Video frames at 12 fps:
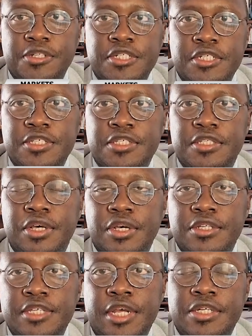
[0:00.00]
bolsters
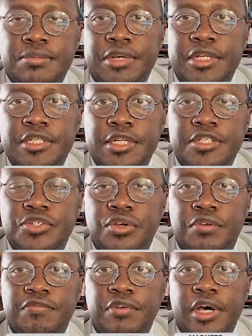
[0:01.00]
the sentiment and is
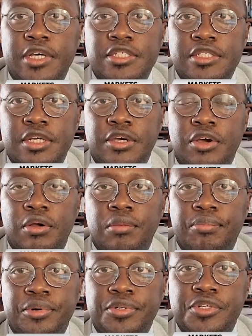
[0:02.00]
good for us, a
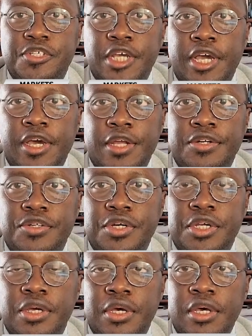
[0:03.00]
gold-producing
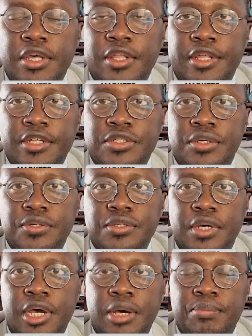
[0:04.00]
country. That's
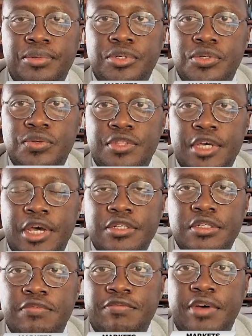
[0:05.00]
also up
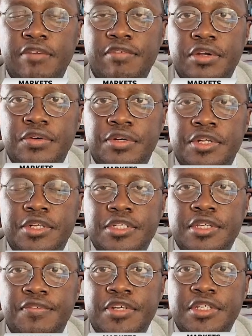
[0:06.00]

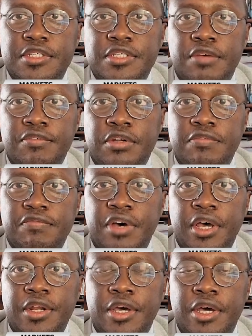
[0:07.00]
2,577 a
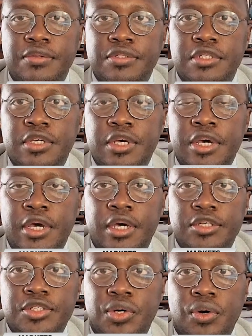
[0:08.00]
fine ounce.
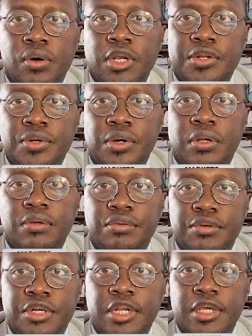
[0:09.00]
So all in
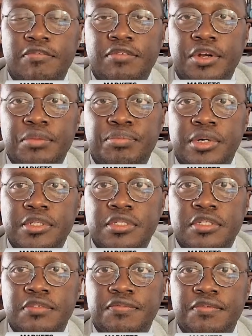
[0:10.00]
all, really a very
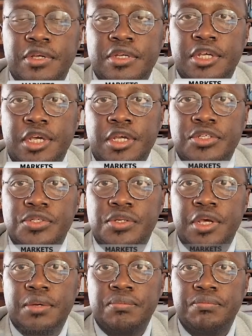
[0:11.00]
positive day
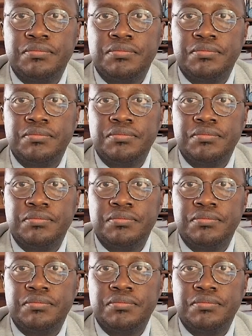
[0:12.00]
today.